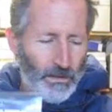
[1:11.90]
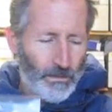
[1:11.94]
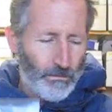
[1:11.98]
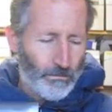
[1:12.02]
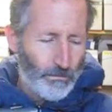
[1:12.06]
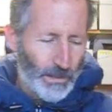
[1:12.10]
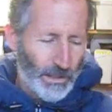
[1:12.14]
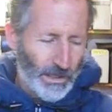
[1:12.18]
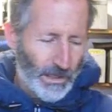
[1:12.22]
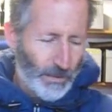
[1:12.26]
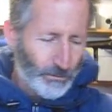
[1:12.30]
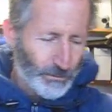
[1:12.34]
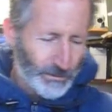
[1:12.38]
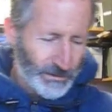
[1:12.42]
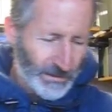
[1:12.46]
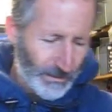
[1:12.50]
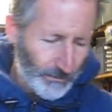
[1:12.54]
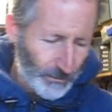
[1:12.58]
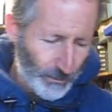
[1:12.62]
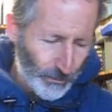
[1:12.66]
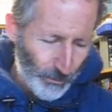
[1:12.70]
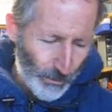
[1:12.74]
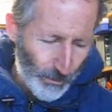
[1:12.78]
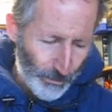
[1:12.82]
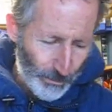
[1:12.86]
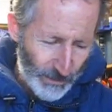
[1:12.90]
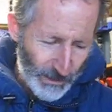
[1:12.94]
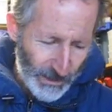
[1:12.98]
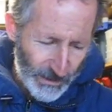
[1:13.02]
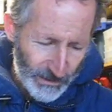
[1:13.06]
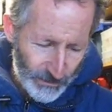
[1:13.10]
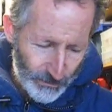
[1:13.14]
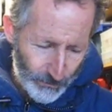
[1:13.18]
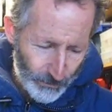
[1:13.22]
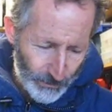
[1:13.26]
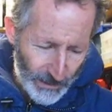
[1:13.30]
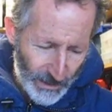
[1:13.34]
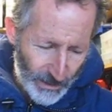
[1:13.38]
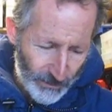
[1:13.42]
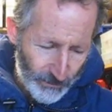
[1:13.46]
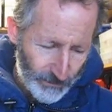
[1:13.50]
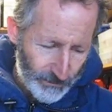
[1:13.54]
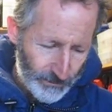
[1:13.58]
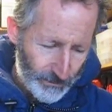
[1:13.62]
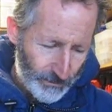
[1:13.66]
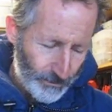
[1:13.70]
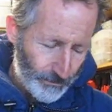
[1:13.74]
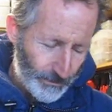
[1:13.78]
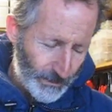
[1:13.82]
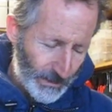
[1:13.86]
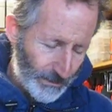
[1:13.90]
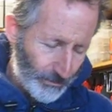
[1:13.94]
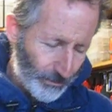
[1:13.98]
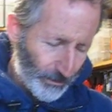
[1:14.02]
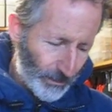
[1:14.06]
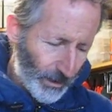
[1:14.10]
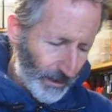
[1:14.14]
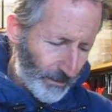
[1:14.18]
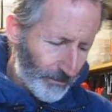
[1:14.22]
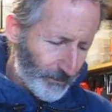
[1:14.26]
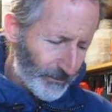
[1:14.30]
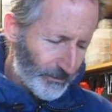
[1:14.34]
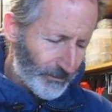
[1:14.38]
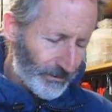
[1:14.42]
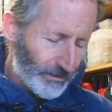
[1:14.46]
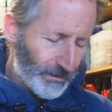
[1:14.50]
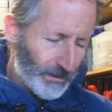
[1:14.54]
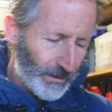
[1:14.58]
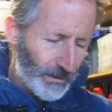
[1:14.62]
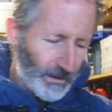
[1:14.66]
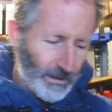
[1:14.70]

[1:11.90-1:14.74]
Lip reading: but I was able to replace it without too many problems.